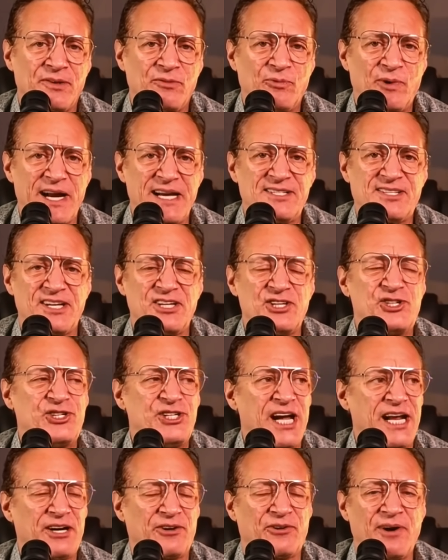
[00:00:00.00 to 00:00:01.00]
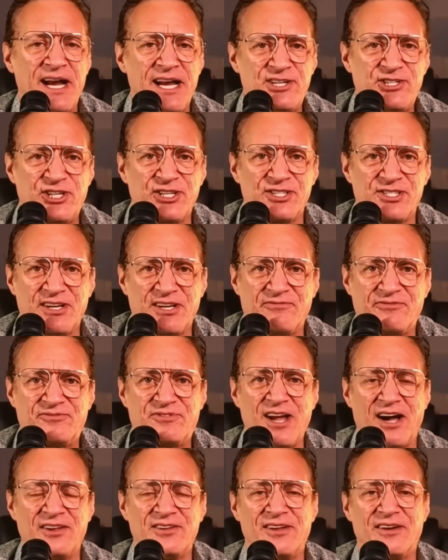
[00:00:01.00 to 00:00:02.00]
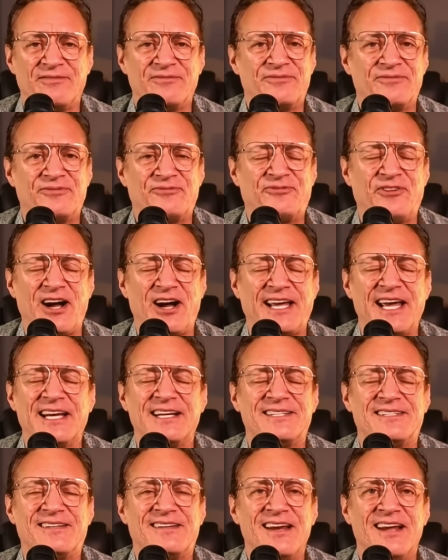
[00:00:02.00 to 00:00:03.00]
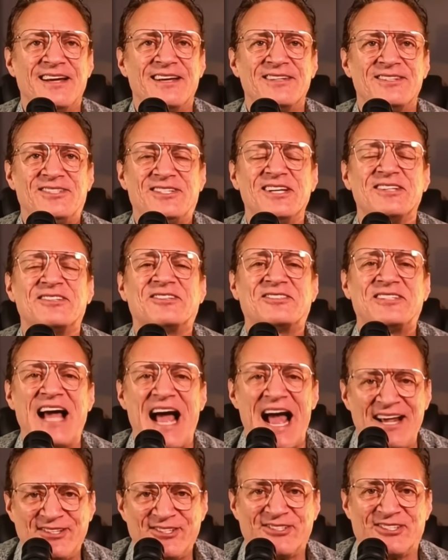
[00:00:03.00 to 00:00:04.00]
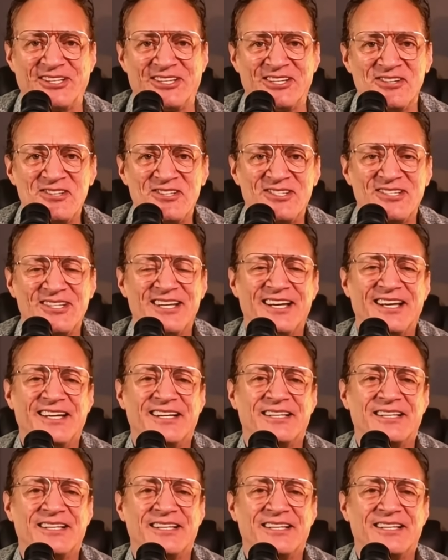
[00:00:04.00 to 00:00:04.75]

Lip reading: raising generations of fucking disasters.